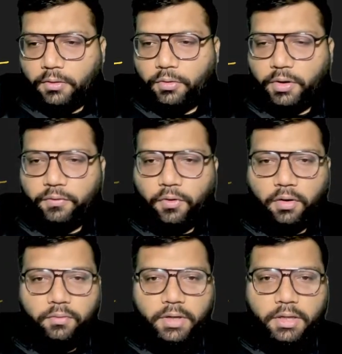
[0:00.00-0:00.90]
Going
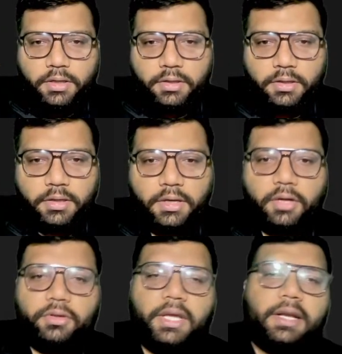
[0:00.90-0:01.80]
forward,
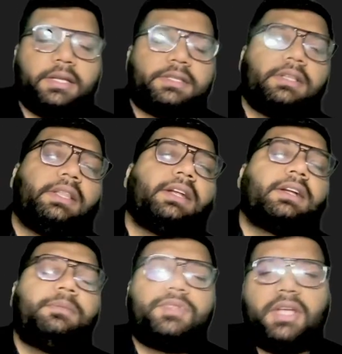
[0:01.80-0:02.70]
now there
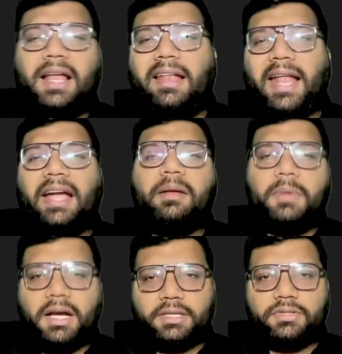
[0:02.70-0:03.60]
comes a
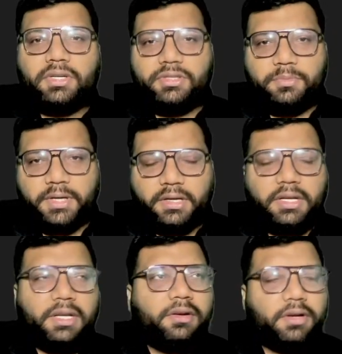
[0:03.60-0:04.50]
landmark judgment
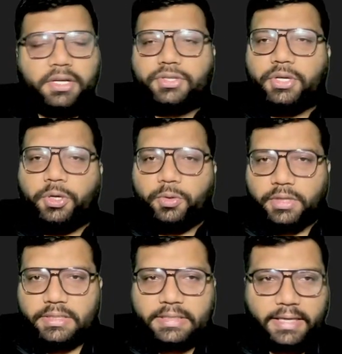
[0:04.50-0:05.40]
in relation to
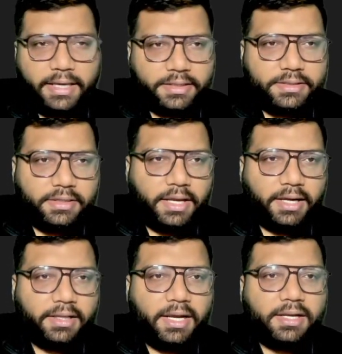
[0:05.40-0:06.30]
this case,
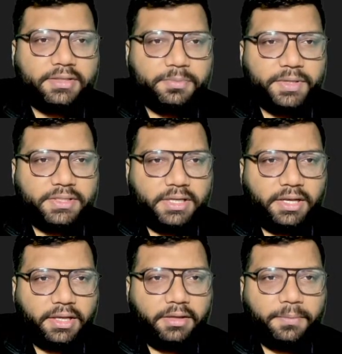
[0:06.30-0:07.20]
and that is
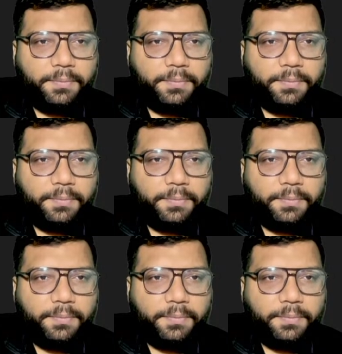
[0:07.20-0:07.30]
basically